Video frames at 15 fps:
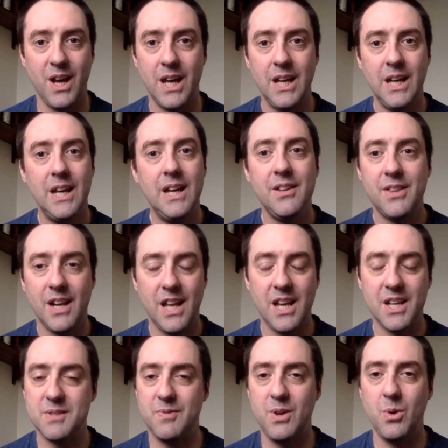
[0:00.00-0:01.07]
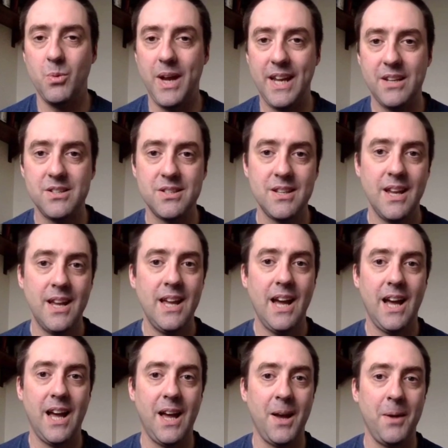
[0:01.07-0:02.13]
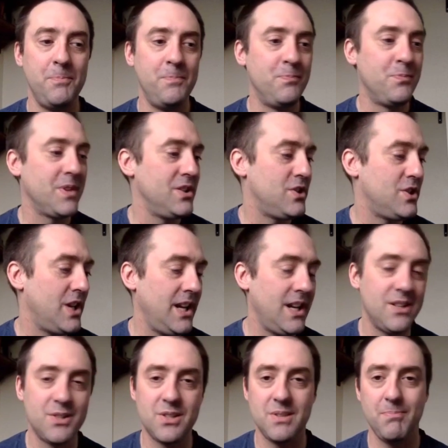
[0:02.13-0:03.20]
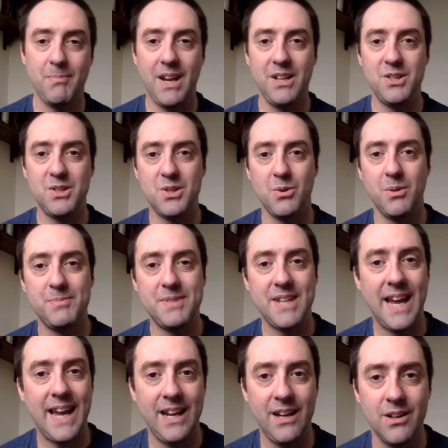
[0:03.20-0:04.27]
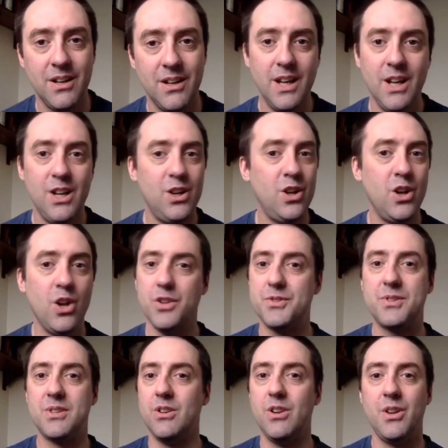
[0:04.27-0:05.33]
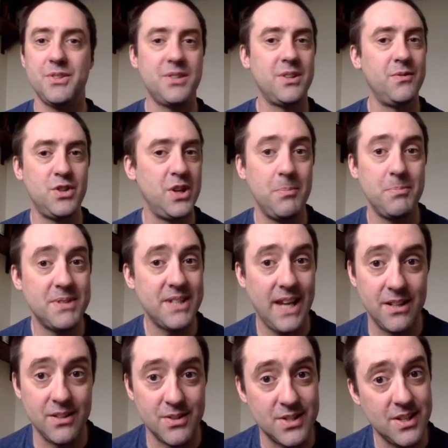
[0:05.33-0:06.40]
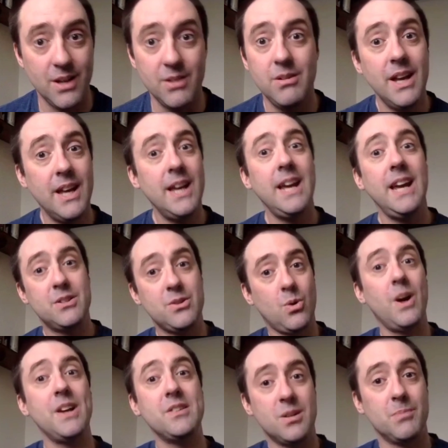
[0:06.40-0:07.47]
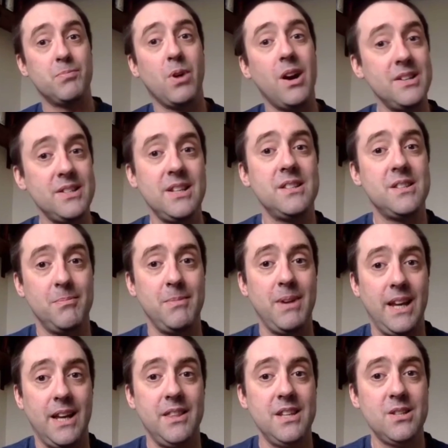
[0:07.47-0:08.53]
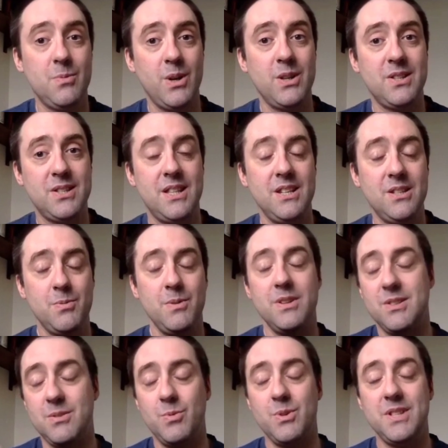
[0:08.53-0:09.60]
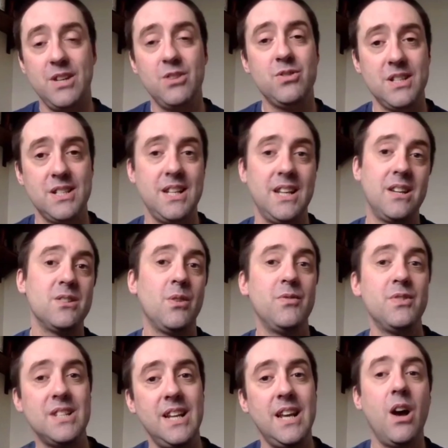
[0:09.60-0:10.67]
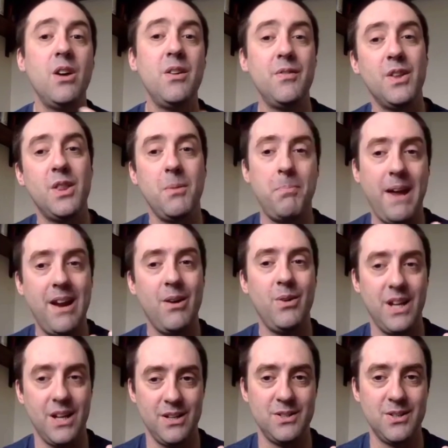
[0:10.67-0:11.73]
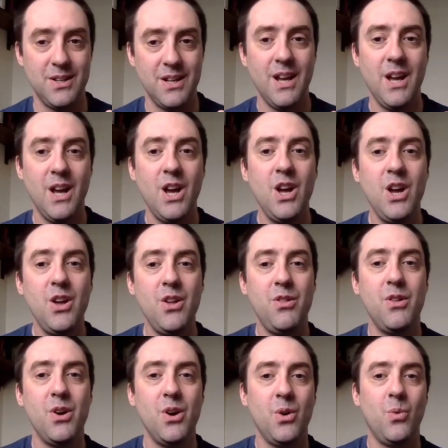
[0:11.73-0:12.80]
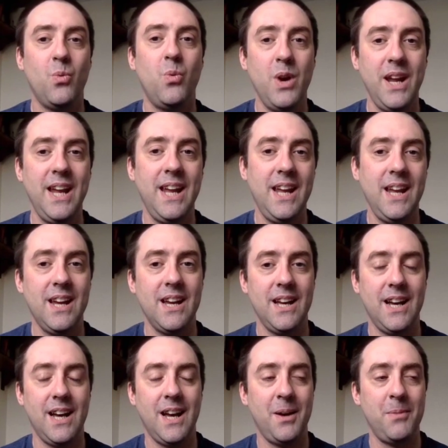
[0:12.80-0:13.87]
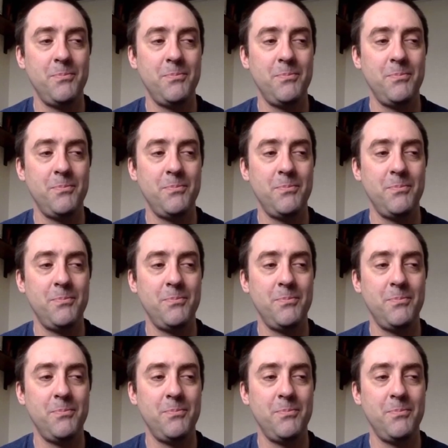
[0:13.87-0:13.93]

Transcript: over the last few weeks. She has managed to obtain lots and lots of ship skins. So it's quite surprising to me, and this was interesting because obviously over the period that we've